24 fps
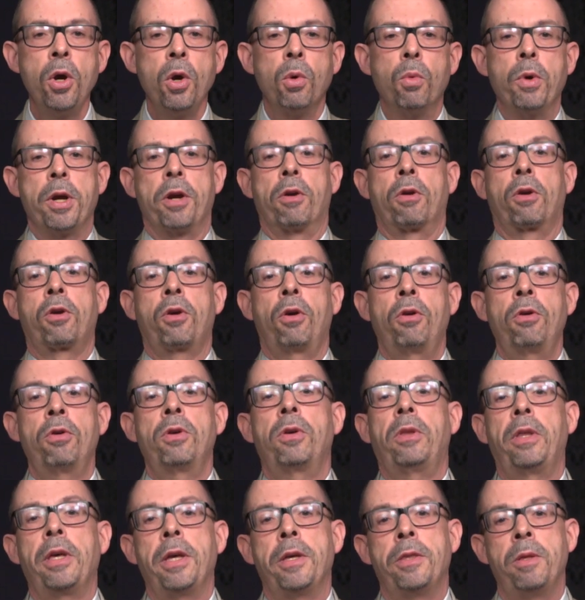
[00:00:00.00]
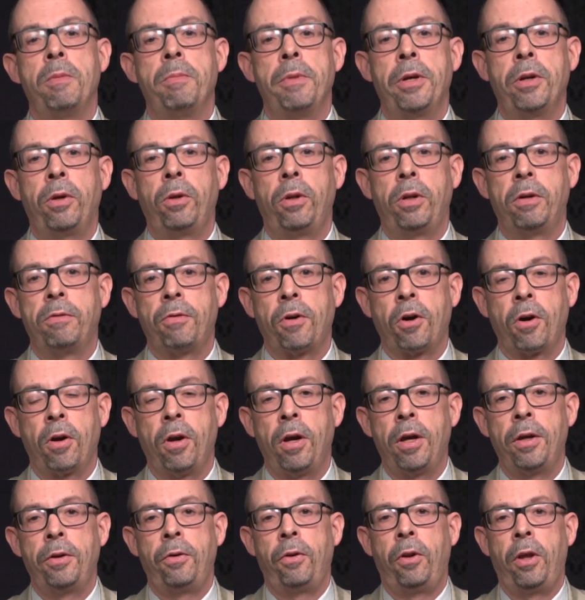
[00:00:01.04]
We are currently in the middle of our
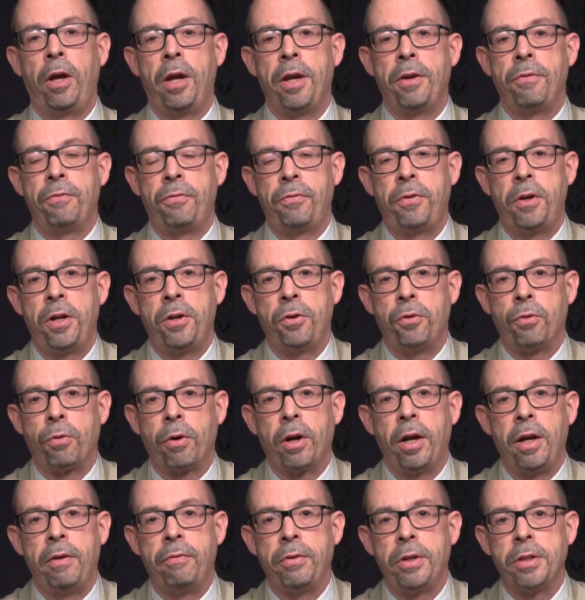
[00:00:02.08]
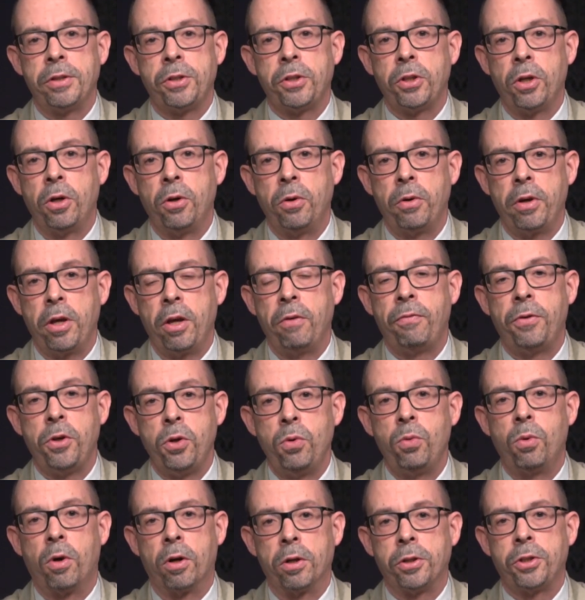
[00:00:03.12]
online fund drive, and so if
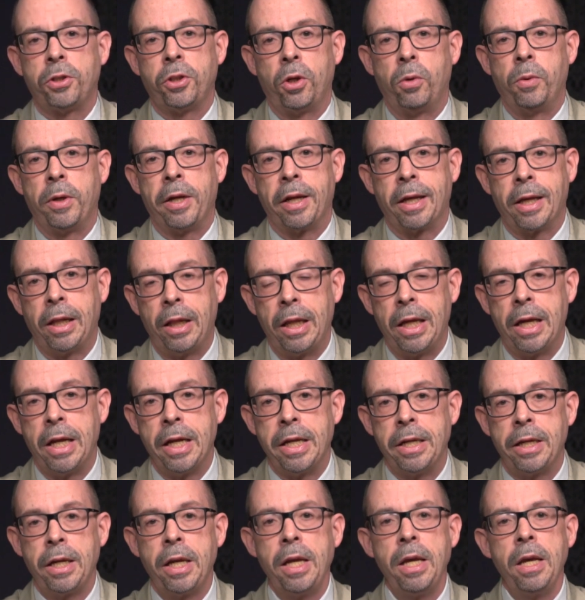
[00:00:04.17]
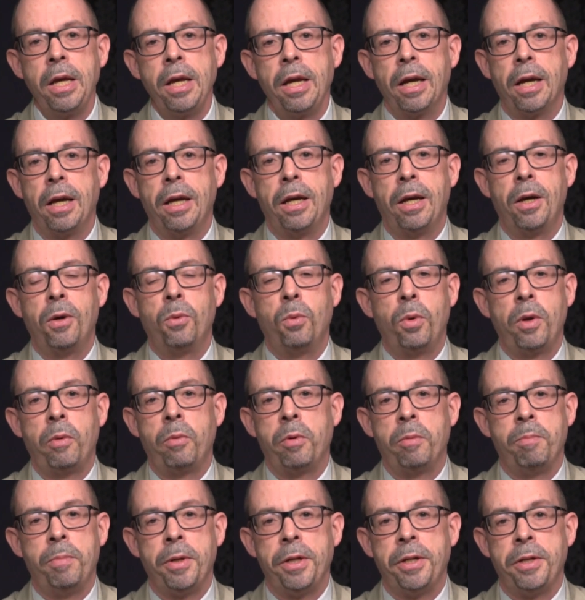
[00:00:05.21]
you are so inclined, we
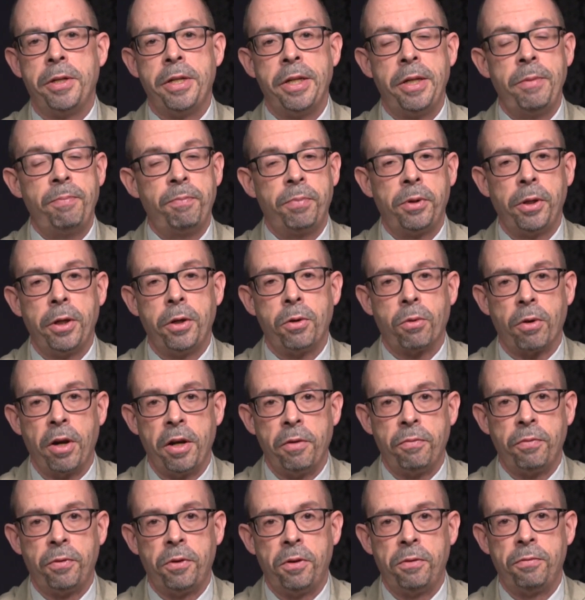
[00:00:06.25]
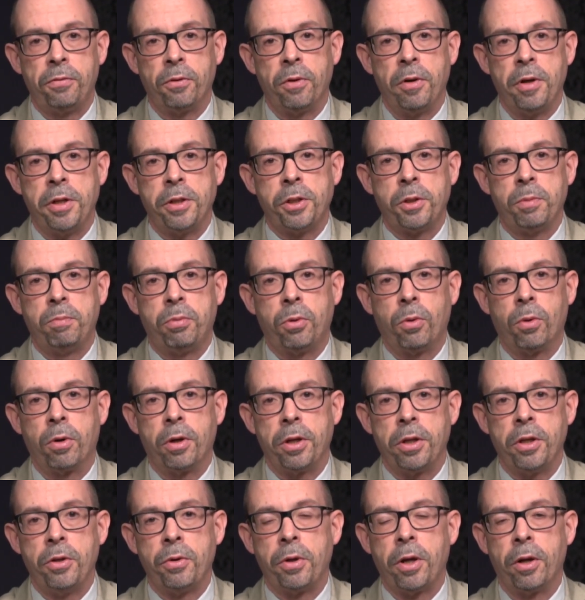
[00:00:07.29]
would be deeply grateful for any
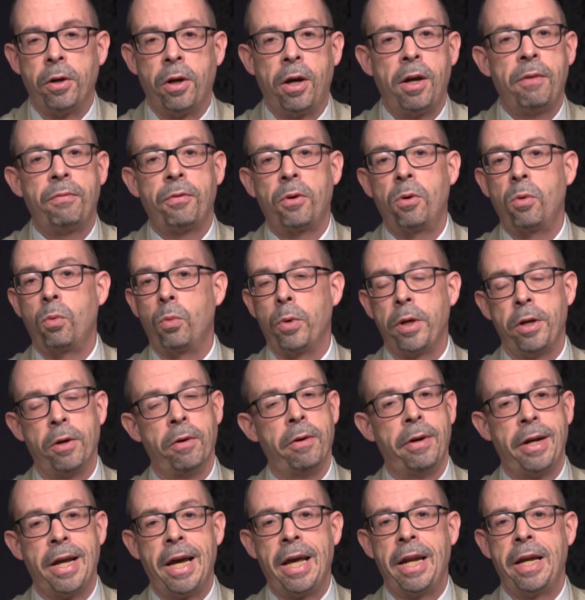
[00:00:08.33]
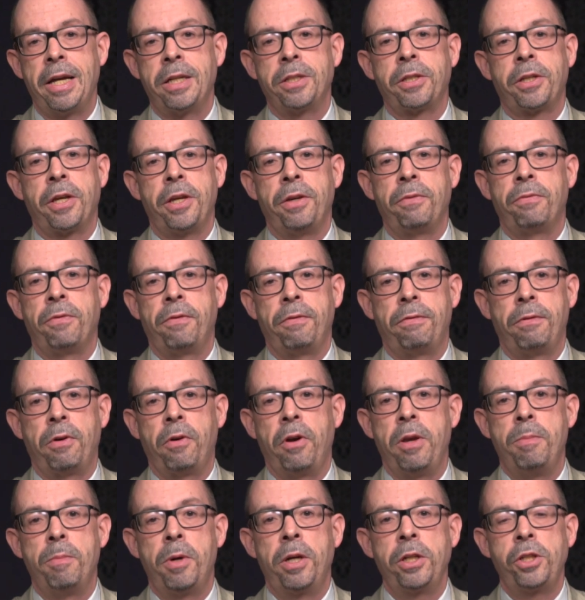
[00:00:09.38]
support you can offer. We are not asking for
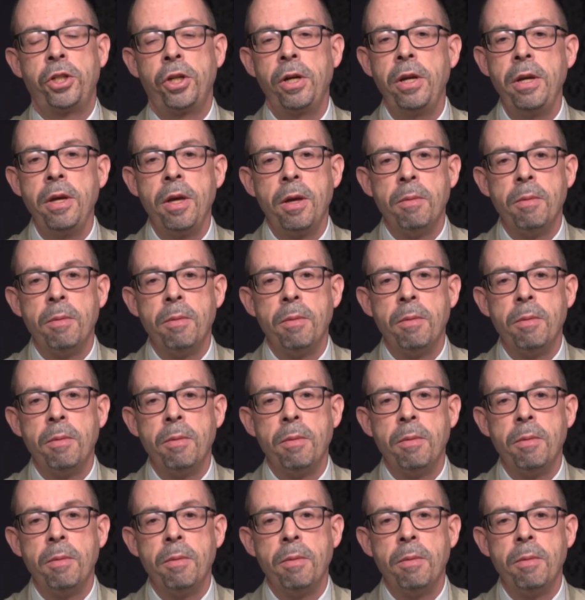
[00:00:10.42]
very much.